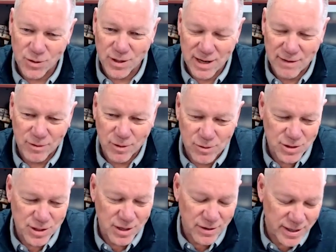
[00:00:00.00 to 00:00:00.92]
of
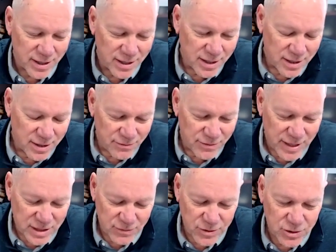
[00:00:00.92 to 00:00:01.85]
evolutionary
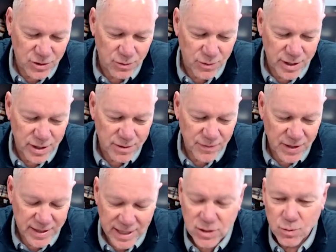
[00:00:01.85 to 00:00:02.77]
phase of his career,
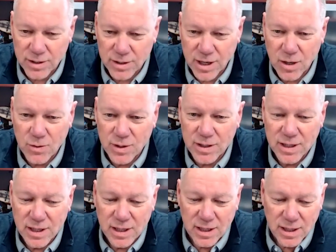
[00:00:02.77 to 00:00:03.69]
and that's Ron Cohen.
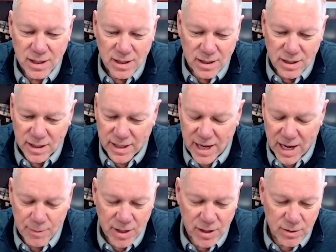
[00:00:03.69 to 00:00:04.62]
He
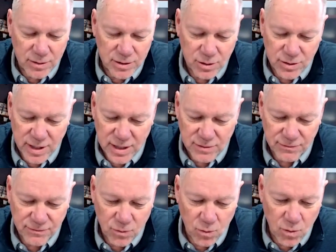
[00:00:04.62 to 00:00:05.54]
came here in
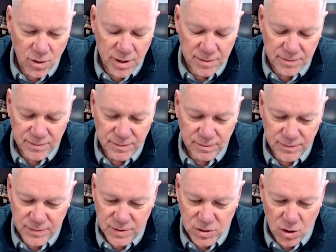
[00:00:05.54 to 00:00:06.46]
2004 and
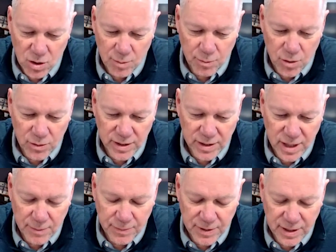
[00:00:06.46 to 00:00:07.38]
saw a broken
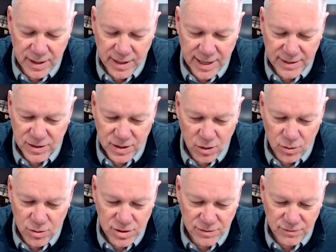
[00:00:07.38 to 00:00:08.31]
company and asked the
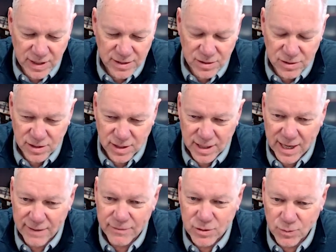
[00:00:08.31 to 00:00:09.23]
owners if they'd just get
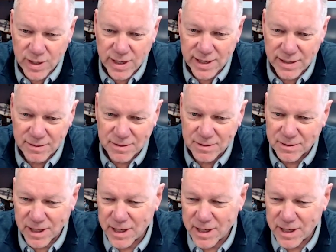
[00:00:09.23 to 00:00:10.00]
out of his way and let